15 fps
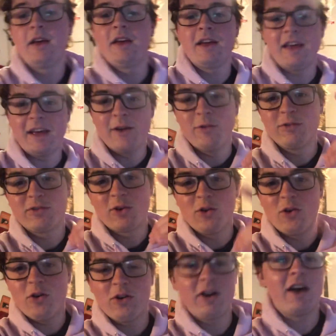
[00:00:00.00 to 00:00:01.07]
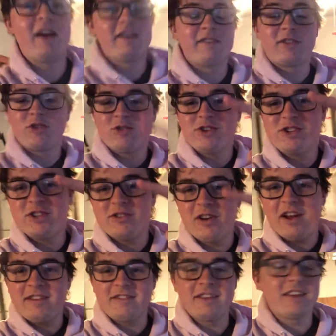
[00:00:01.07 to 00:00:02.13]
Hey, what's going on, guys? 3G
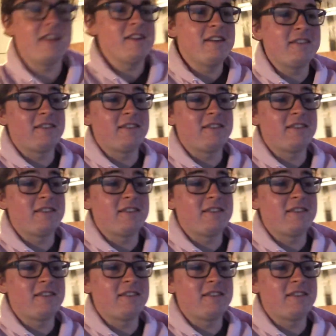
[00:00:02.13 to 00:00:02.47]
Racing here,